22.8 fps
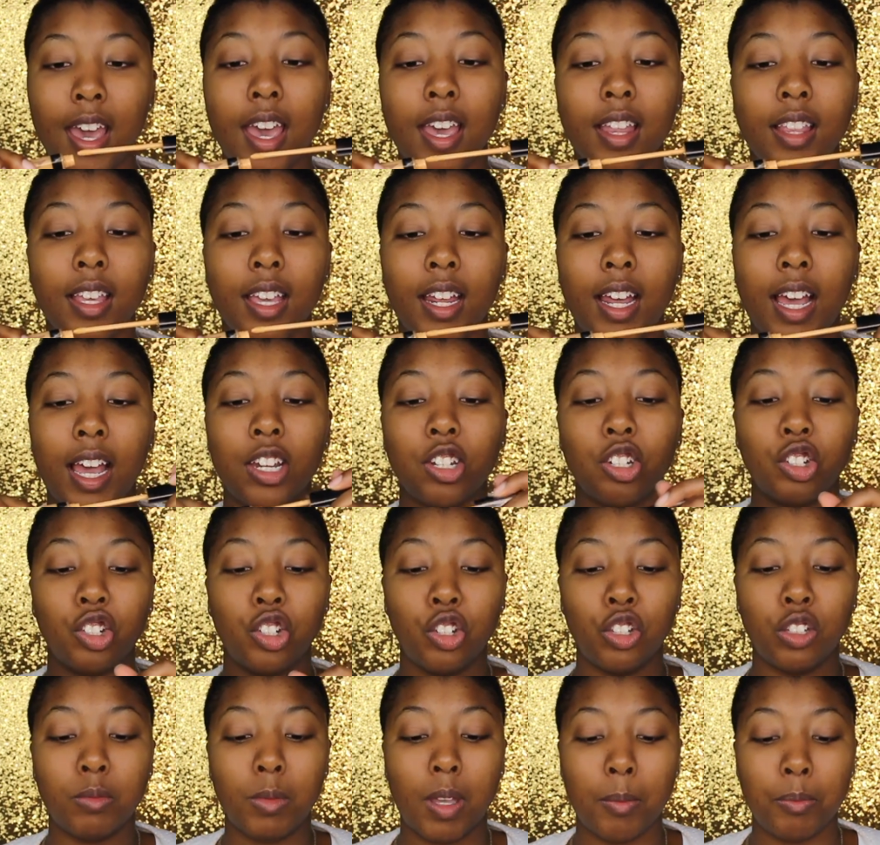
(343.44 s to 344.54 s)
And then I just
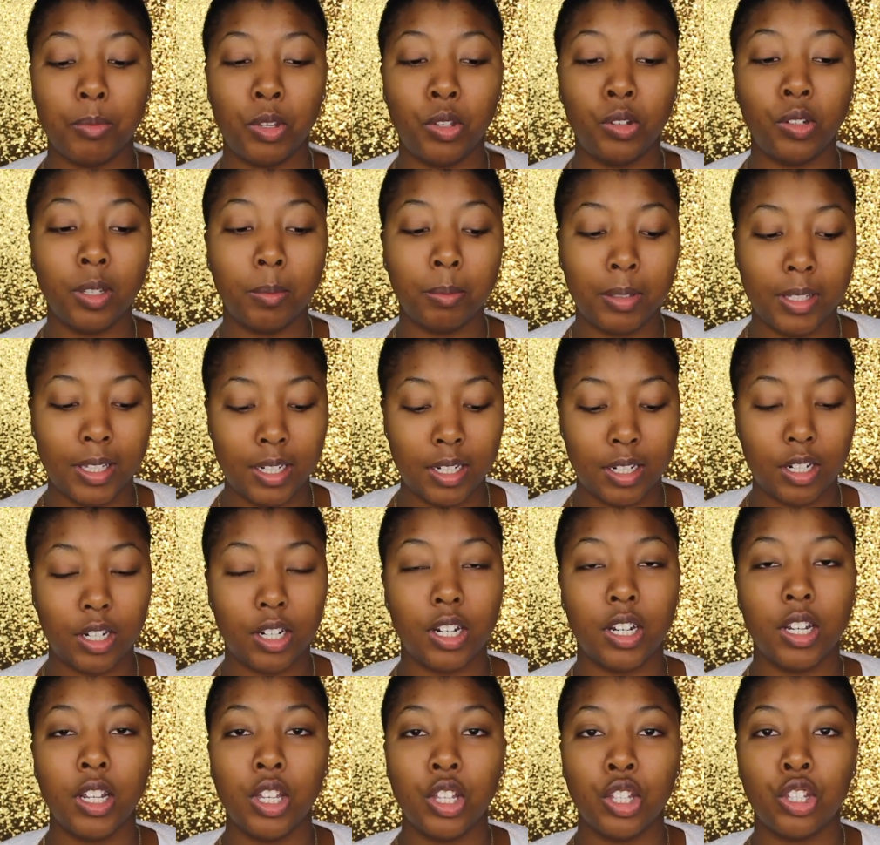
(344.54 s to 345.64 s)
use my beauty blender
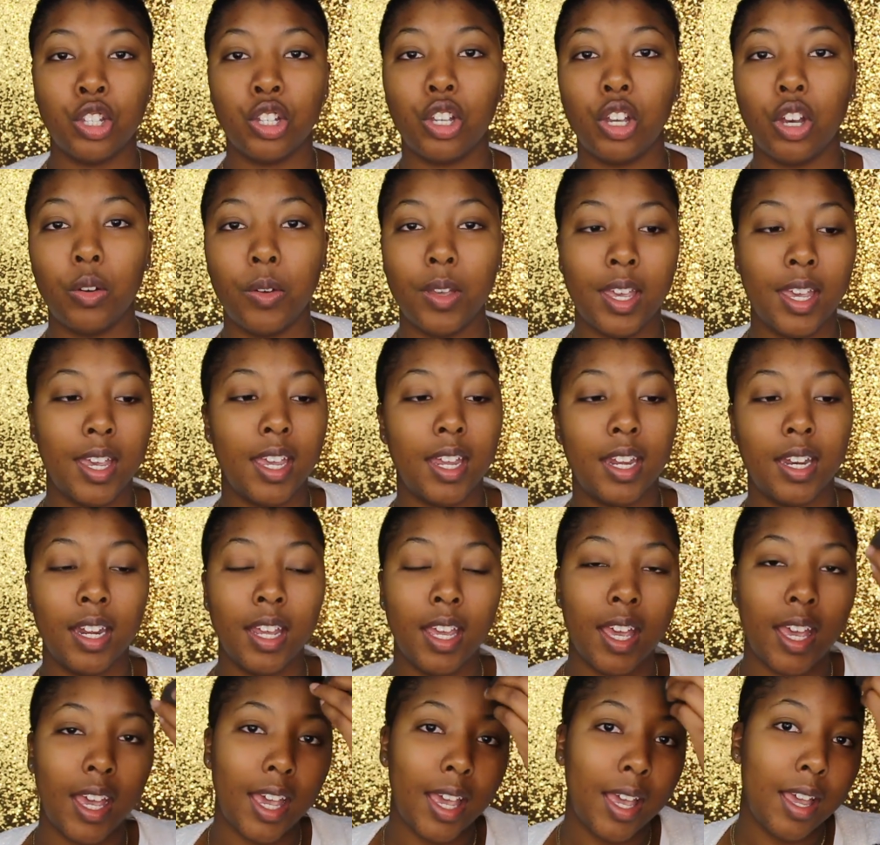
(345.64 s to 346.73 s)
to go in
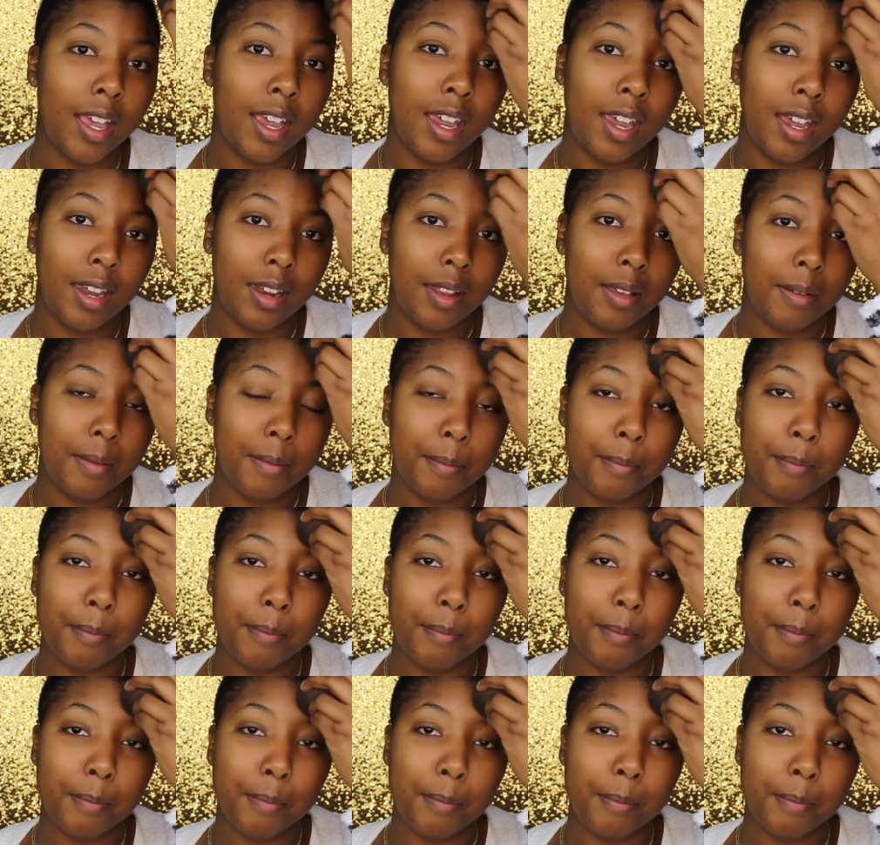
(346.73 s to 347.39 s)
and